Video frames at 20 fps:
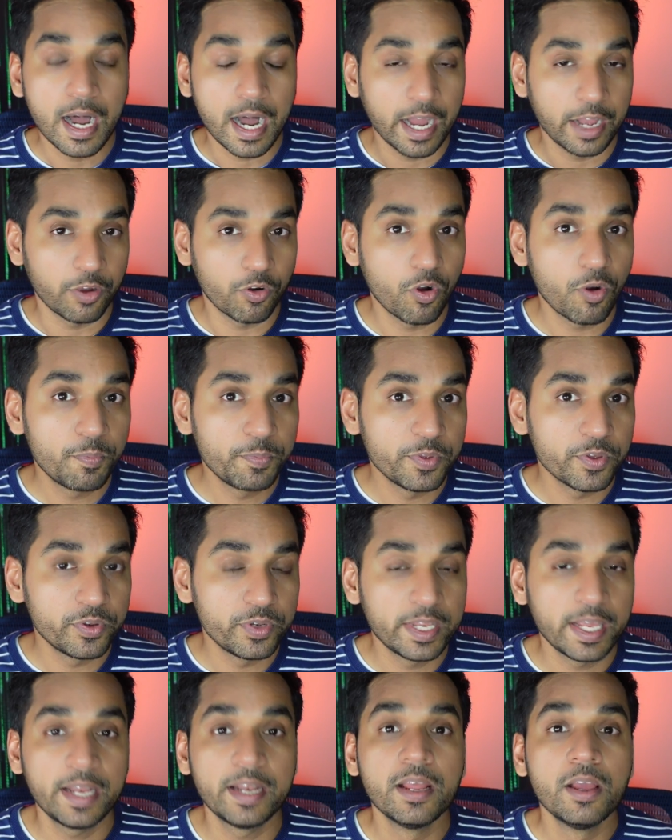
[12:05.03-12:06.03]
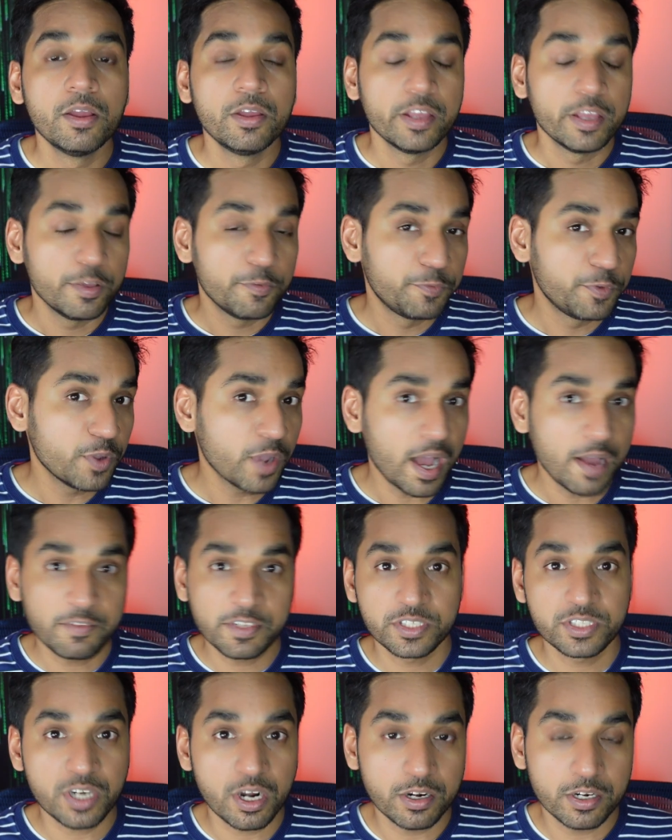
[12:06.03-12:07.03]
I hope you did. If you
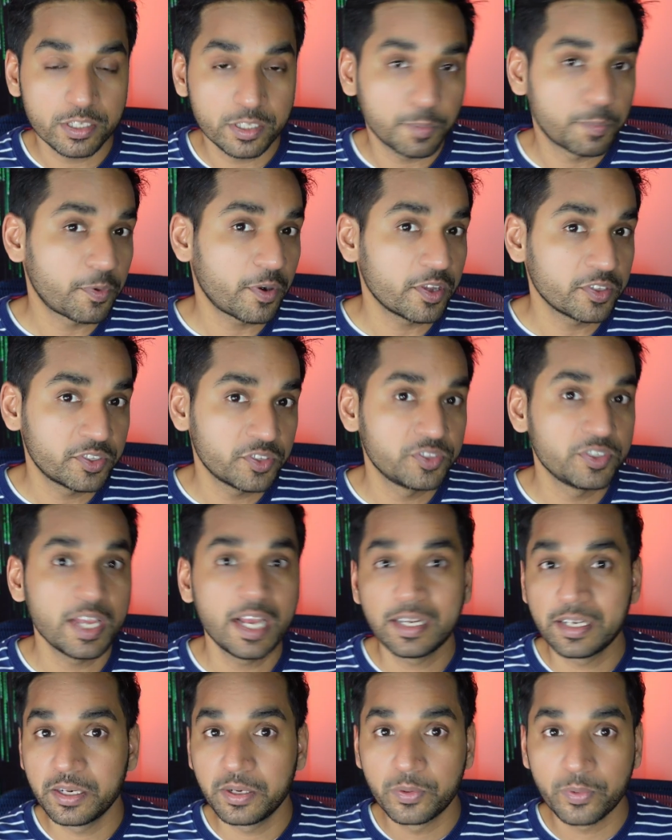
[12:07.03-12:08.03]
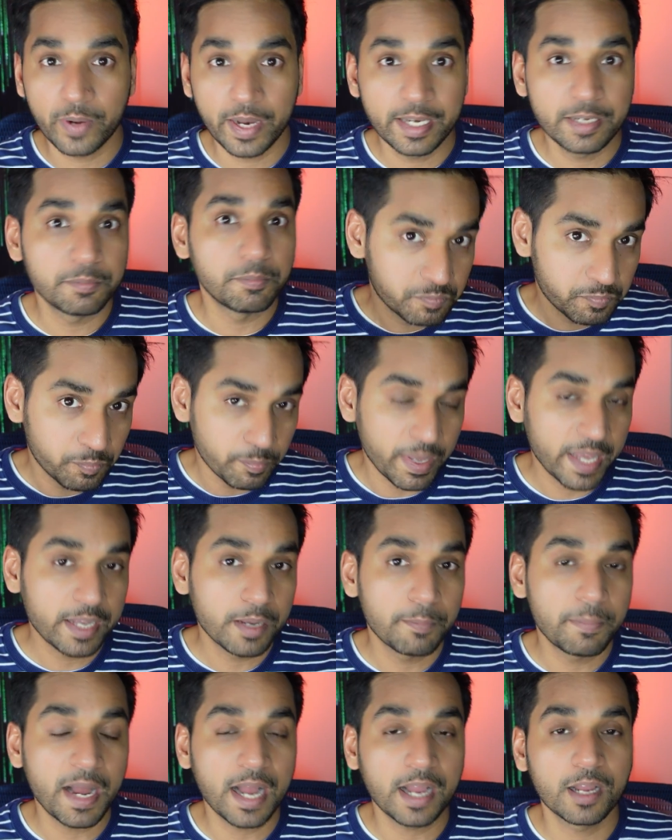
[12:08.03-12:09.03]
haven't started the process yet, great,
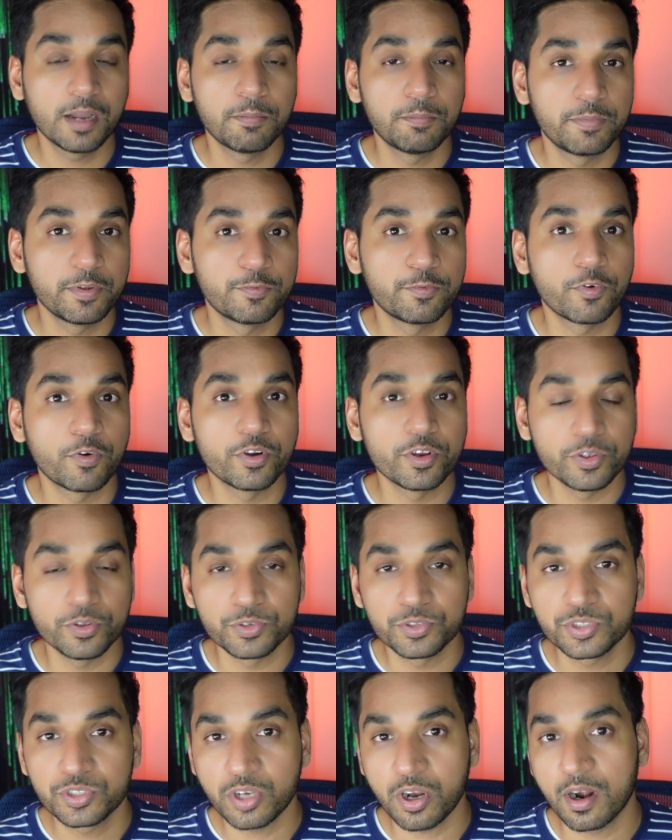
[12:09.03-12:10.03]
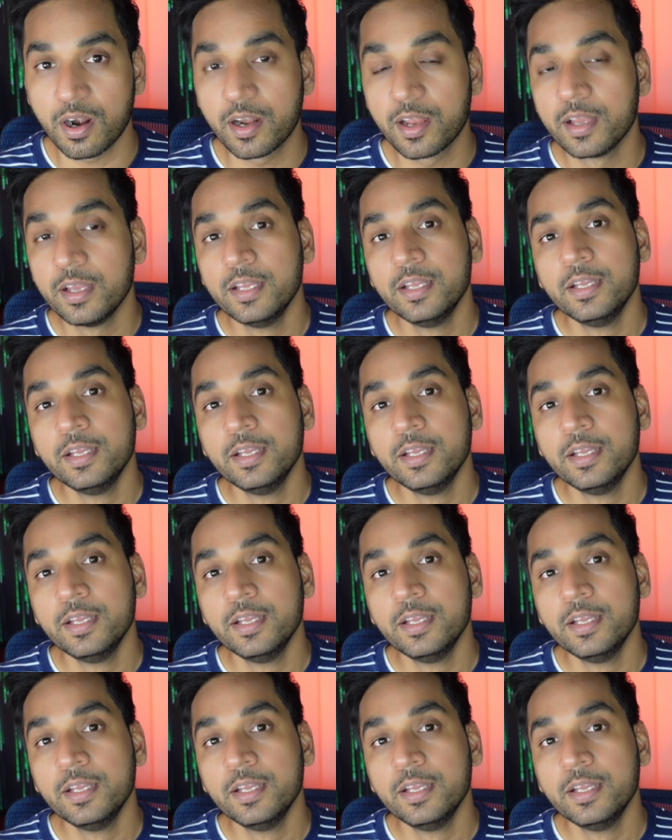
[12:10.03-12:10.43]
make a backup before you start.